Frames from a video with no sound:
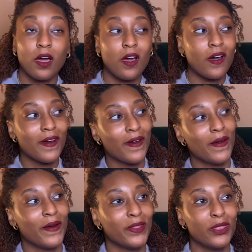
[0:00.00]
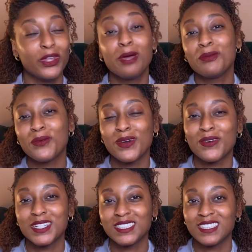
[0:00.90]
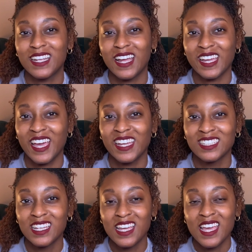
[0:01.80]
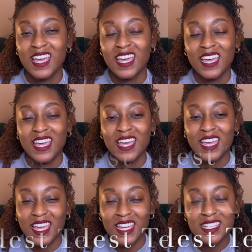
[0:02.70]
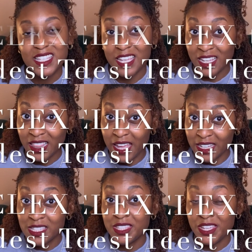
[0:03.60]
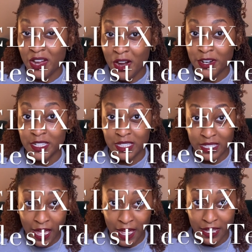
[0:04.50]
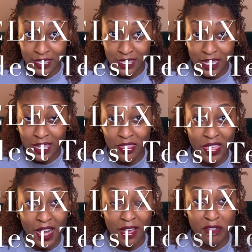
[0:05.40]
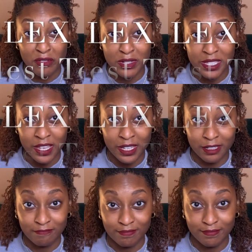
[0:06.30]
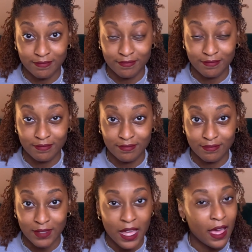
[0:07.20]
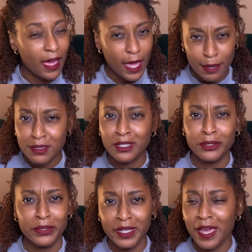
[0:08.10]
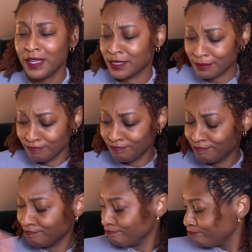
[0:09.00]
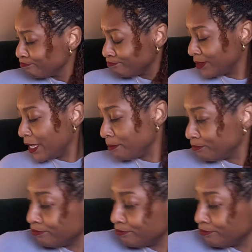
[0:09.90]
The number one question that I got: is NCLEX the hardest test that I've ever taken? Absolutely yes. Yep,